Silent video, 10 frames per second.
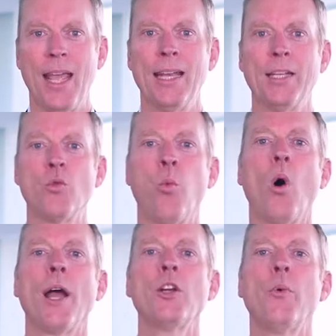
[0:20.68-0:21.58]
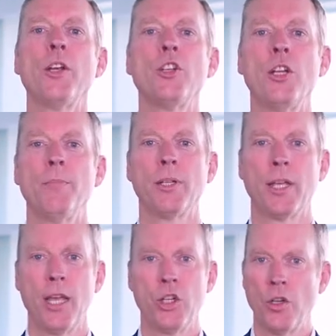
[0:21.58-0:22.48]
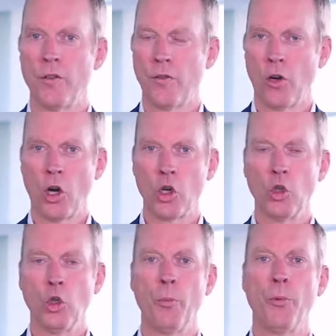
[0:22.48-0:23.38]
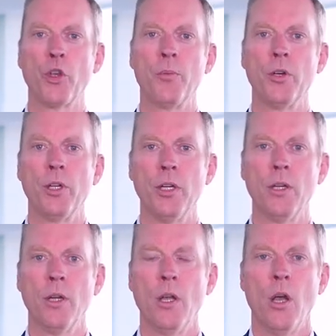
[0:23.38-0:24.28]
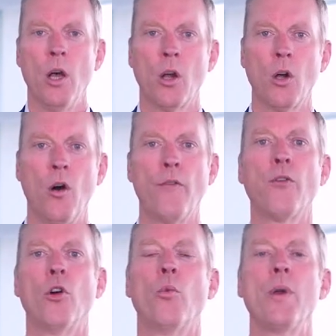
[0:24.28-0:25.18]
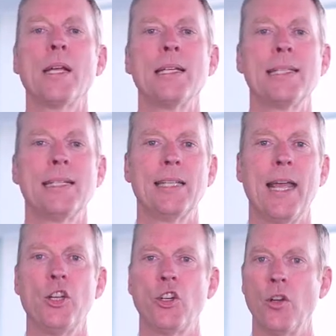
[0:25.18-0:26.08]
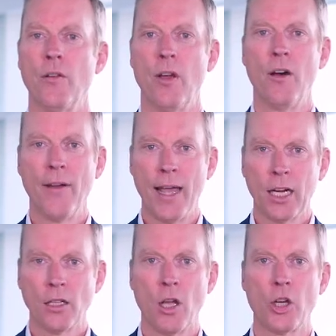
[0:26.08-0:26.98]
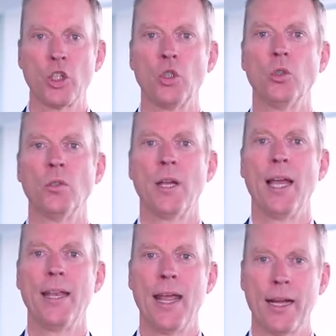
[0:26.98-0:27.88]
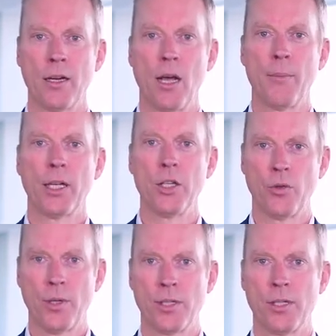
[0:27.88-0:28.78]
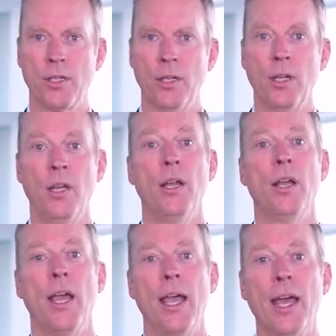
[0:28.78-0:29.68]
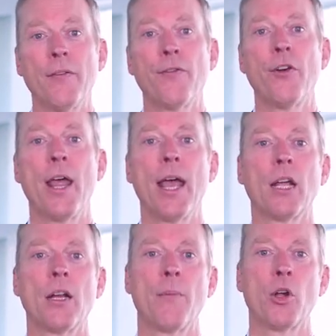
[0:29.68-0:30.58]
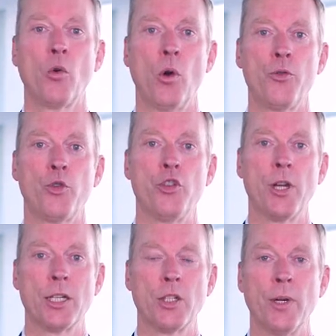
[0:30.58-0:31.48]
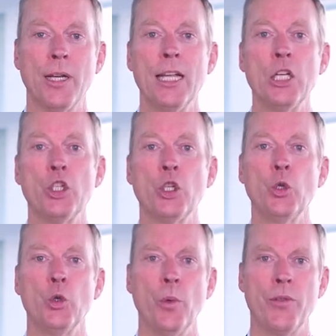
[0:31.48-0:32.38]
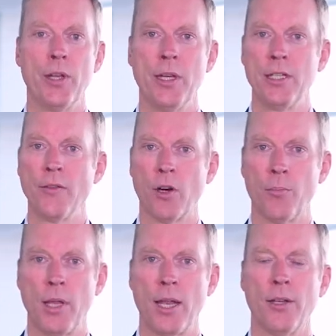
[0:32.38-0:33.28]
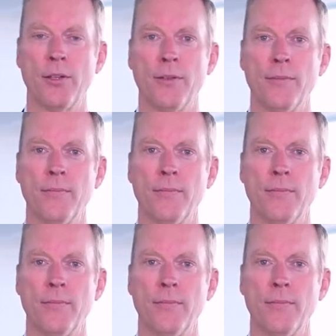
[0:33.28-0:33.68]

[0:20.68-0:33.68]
and its wide-ranging implications for our global community call for a reconciliation of ecological and economic interests, and for an economic growth trajectory in tune with the needs of our planet.